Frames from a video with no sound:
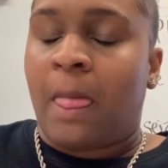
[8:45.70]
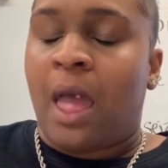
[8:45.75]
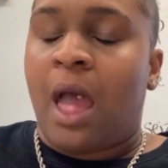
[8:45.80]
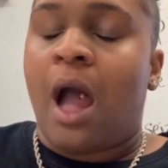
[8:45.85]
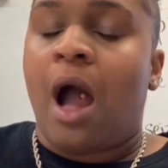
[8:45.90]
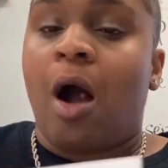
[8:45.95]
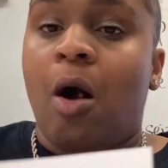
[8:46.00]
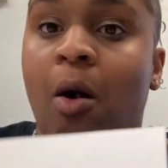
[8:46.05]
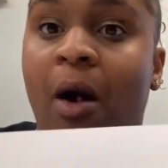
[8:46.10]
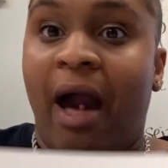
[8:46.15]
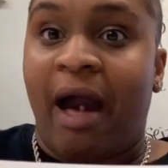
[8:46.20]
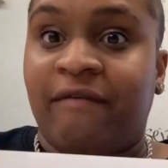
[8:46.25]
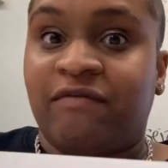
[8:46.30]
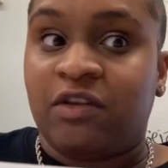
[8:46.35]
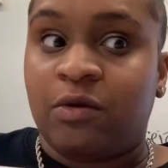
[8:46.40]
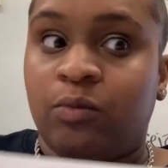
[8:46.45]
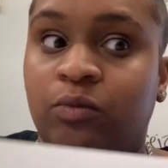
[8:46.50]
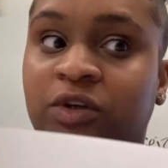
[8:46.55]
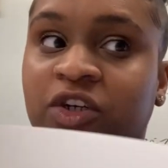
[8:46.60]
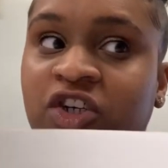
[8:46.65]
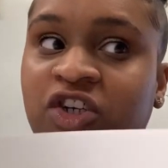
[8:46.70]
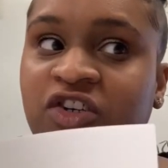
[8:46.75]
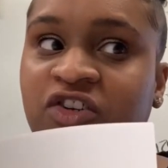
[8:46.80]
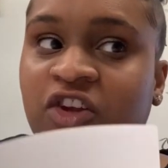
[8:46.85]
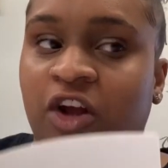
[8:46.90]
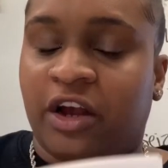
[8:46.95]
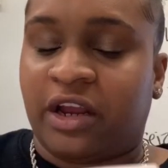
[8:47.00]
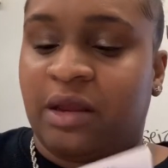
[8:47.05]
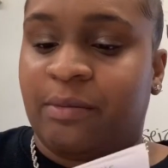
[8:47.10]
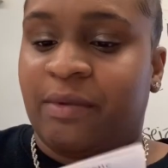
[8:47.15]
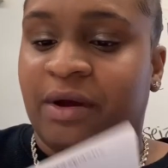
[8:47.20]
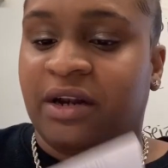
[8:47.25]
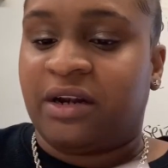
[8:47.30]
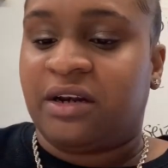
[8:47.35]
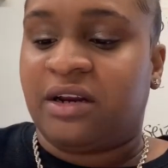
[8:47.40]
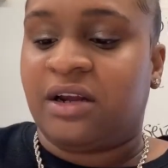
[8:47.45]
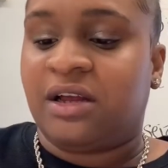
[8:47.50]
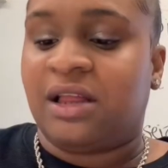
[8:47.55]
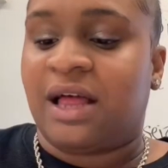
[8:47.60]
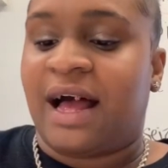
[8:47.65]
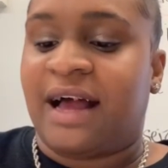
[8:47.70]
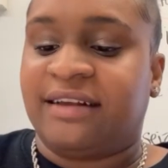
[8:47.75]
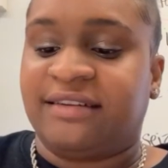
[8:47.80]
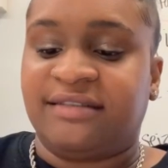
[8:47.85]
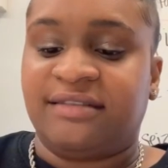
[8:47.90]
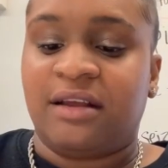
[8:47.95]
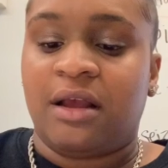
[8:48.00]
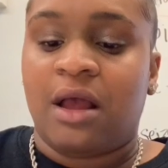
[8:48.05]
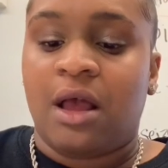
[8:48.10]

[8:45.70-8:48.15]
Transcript: I'll have them when she's talking about it in class.